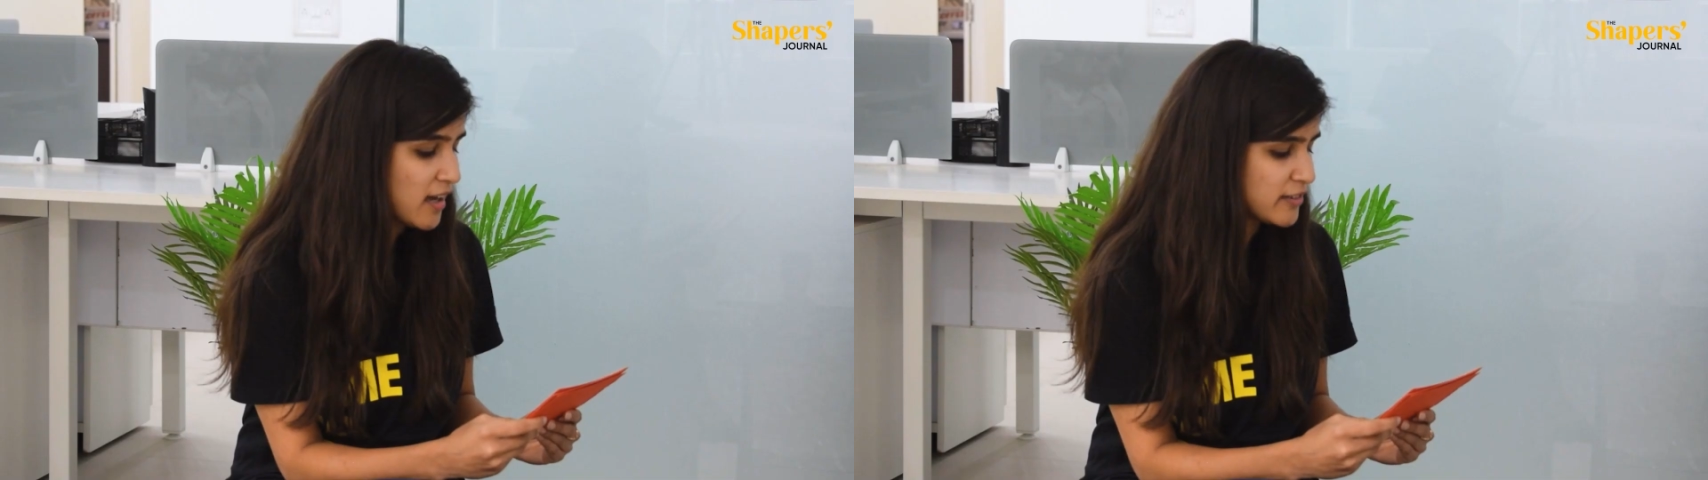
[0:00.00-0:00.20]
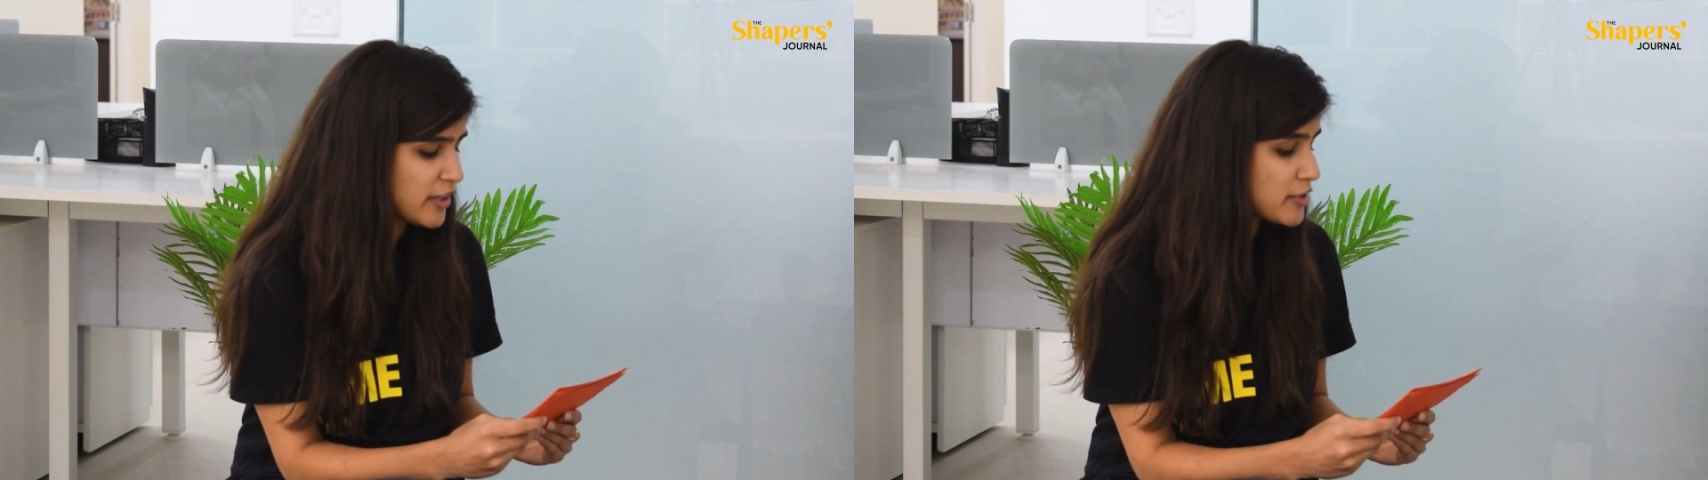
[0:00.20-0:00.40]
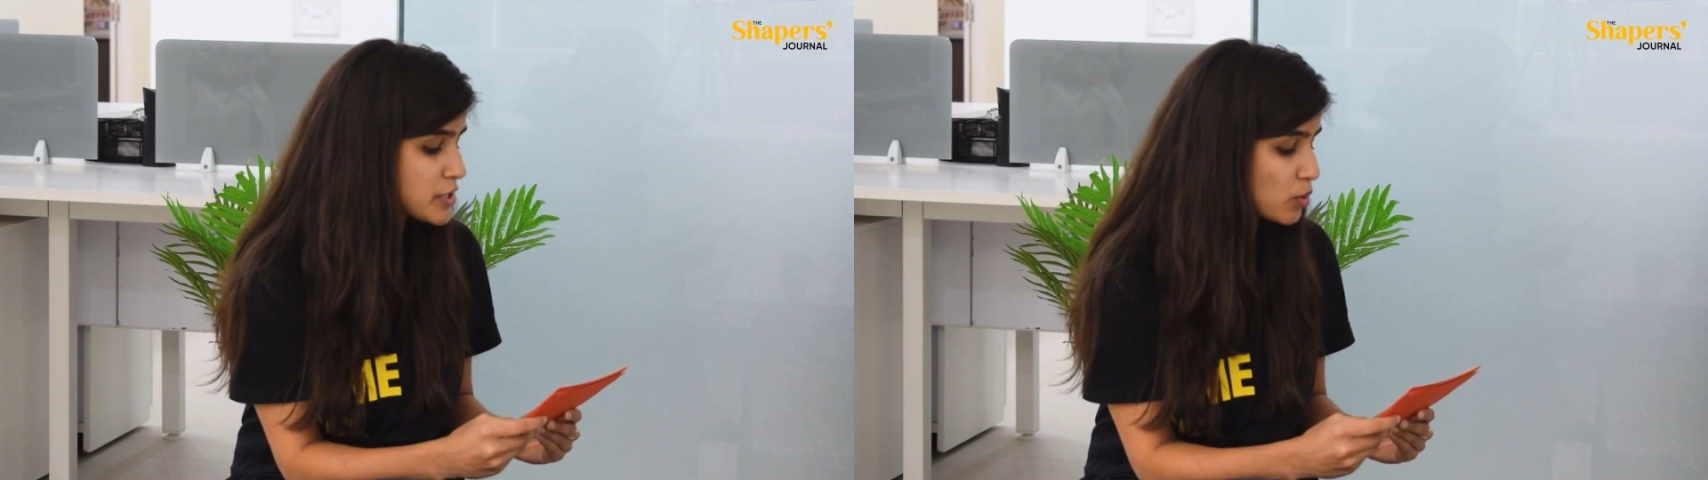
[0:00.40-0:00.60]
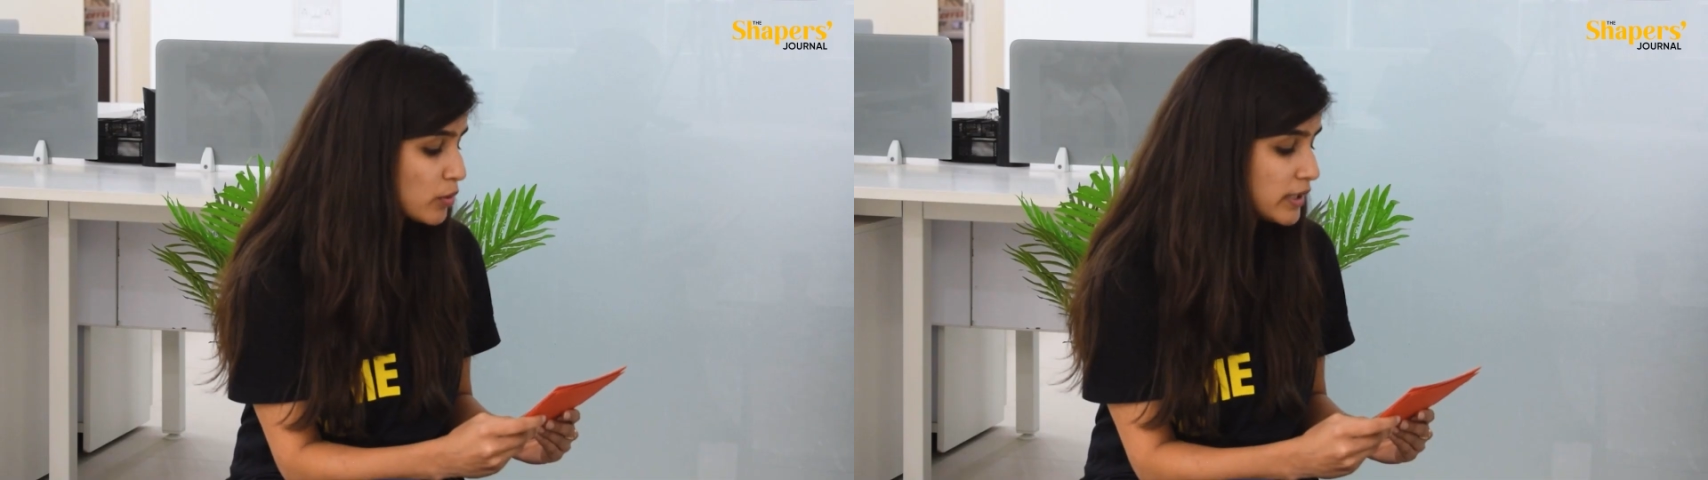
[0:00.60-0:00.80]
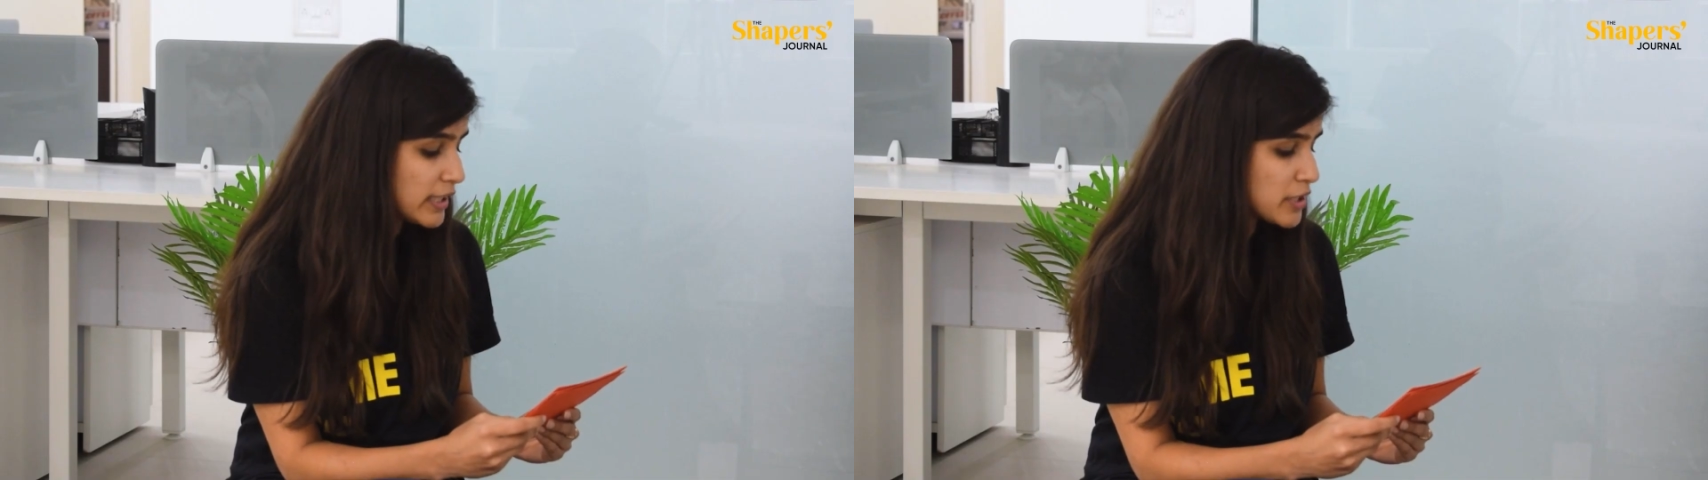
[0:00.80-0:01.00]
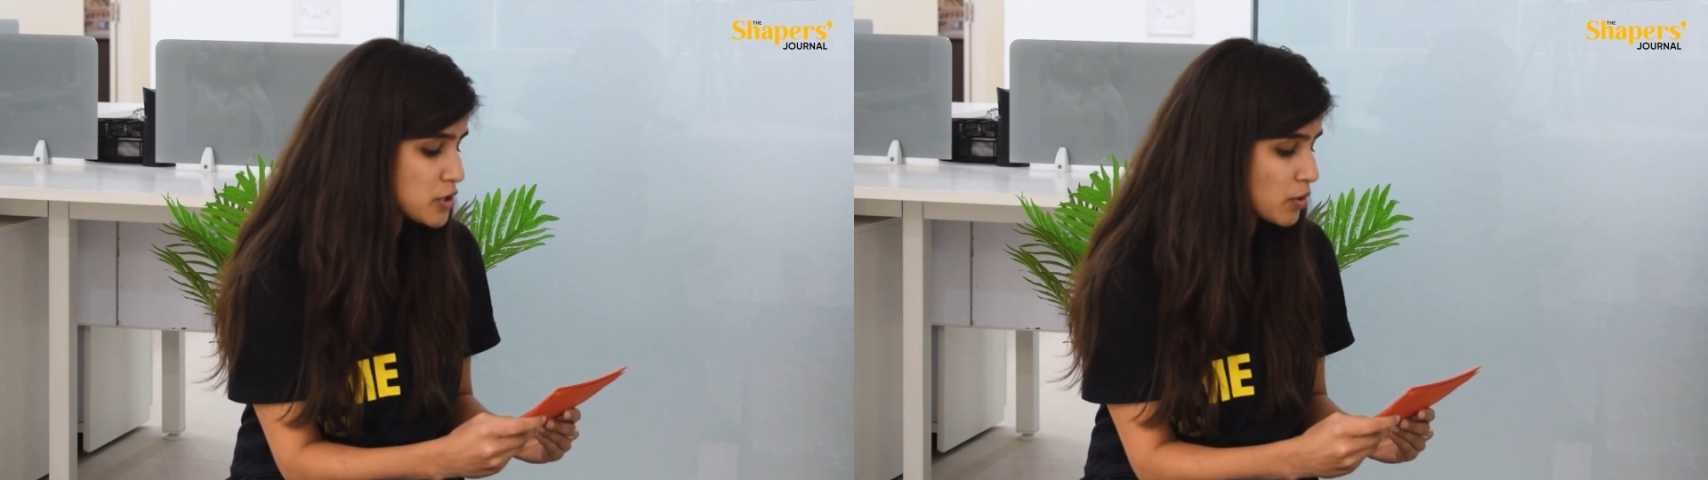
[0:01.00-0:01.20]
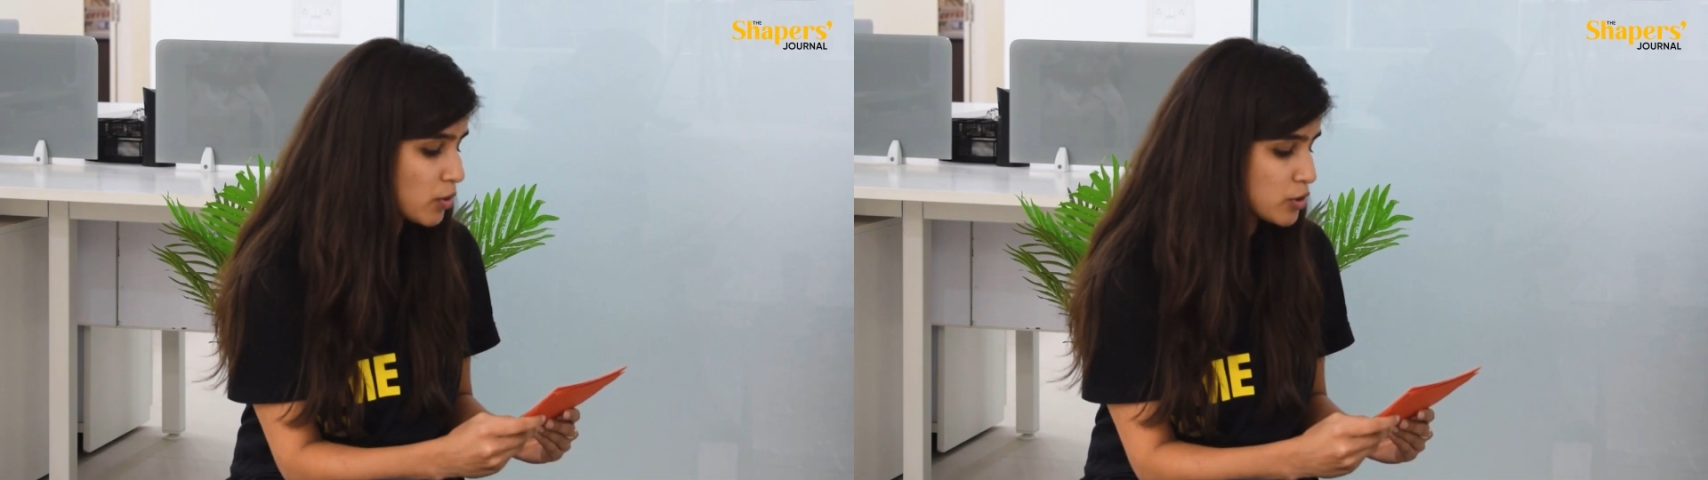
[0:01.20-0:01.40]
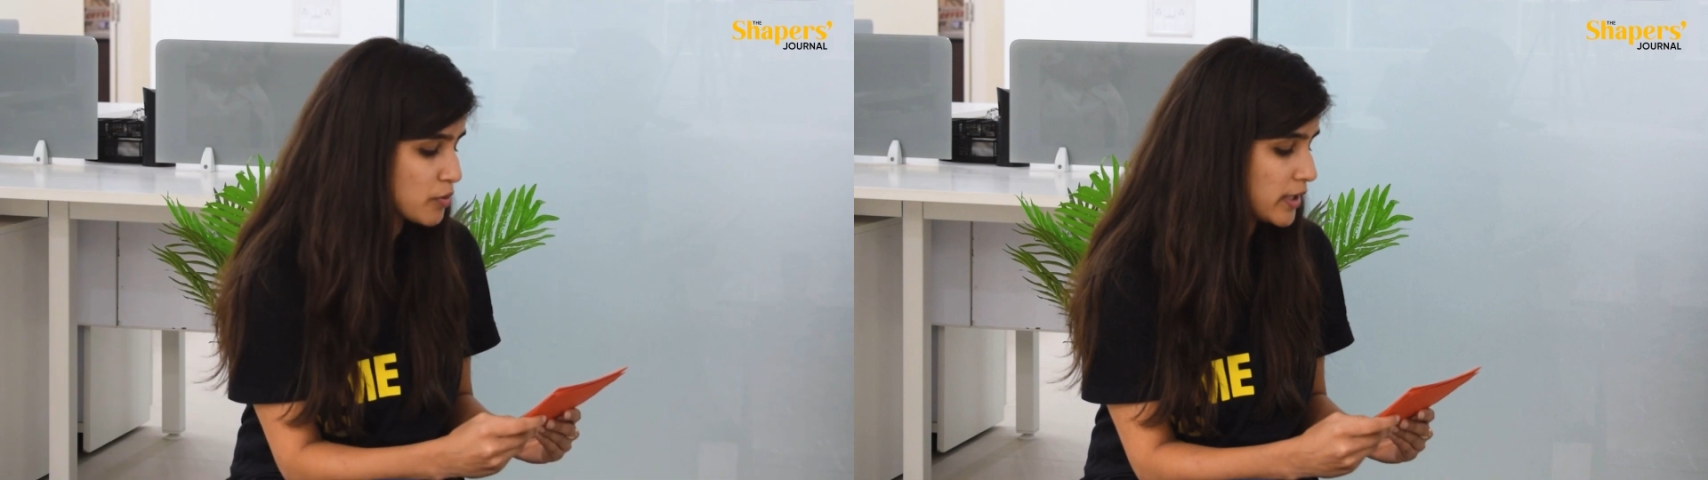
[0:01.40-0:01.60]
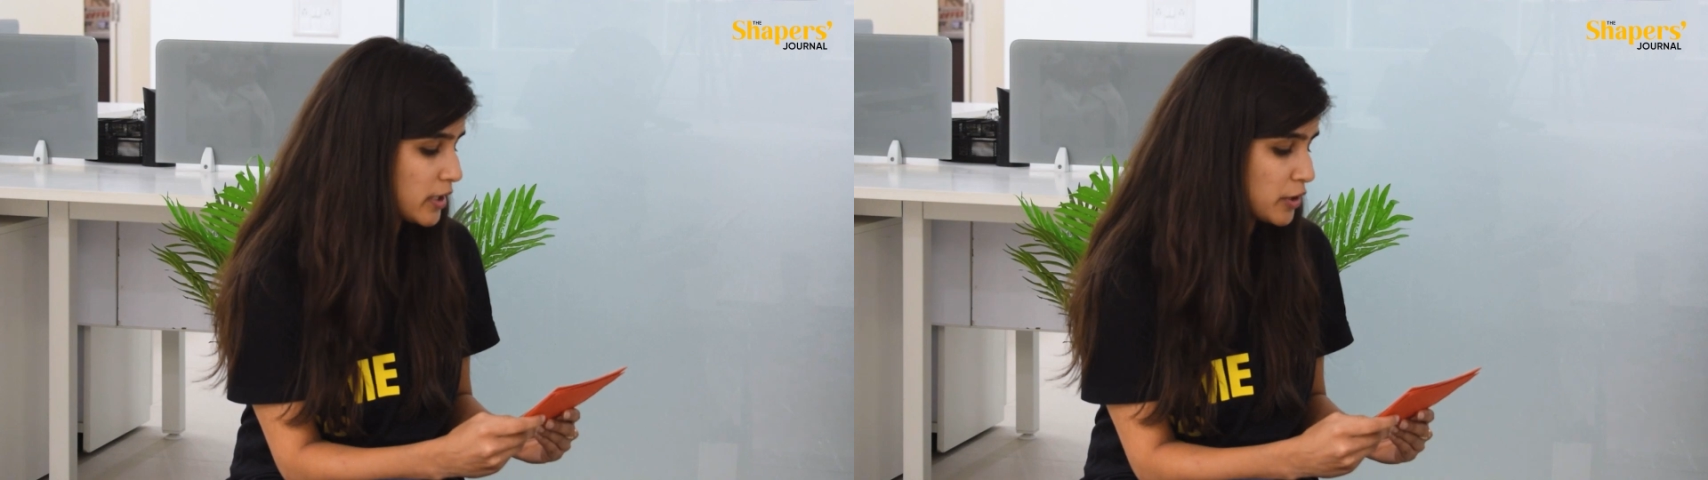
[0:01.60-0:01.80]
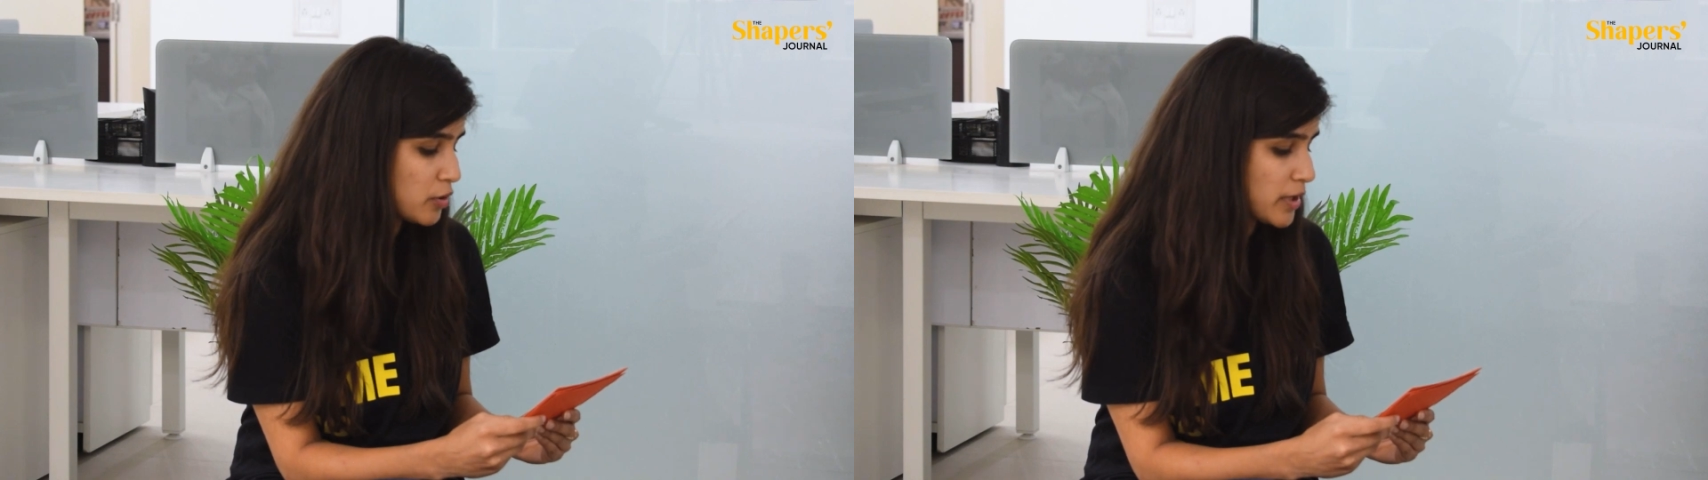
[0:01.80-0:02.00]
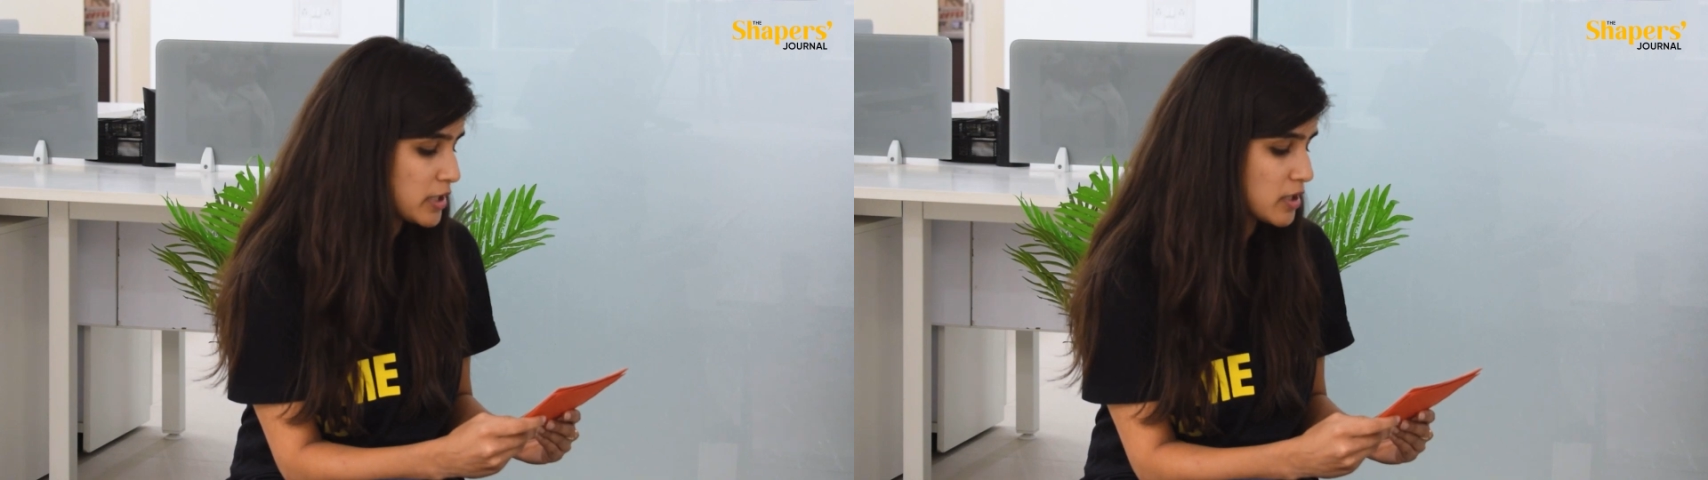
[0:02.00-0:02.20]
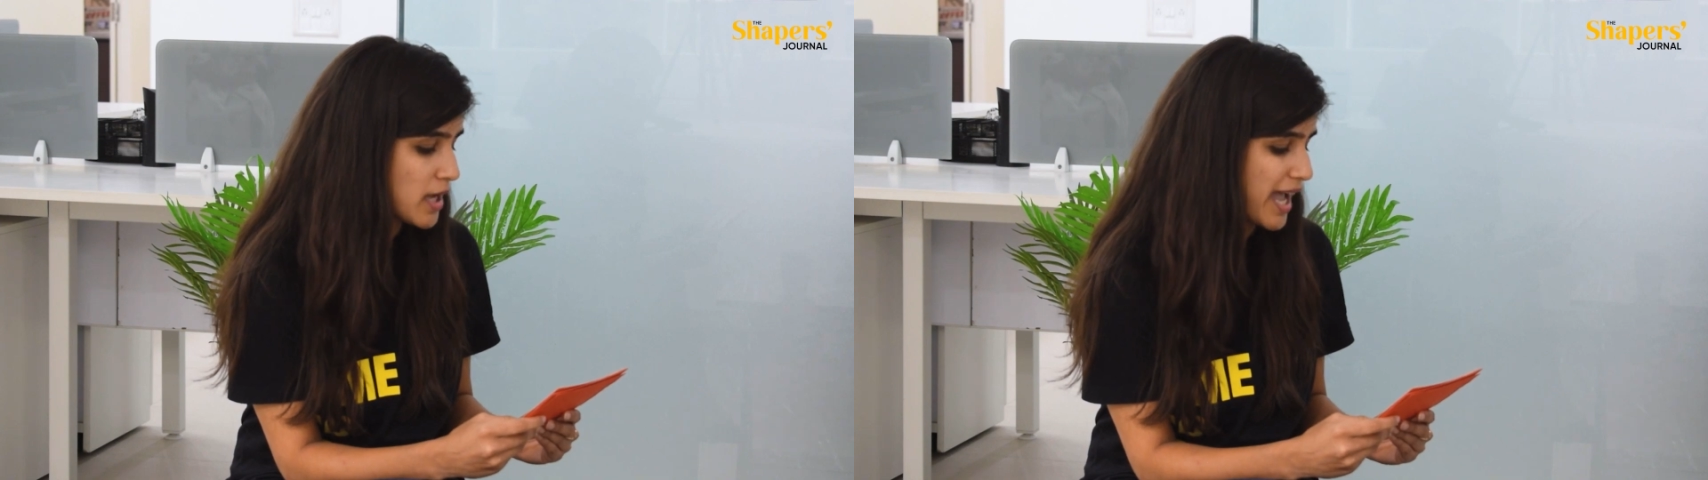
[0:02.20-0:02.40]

There is no need to go to an incubator.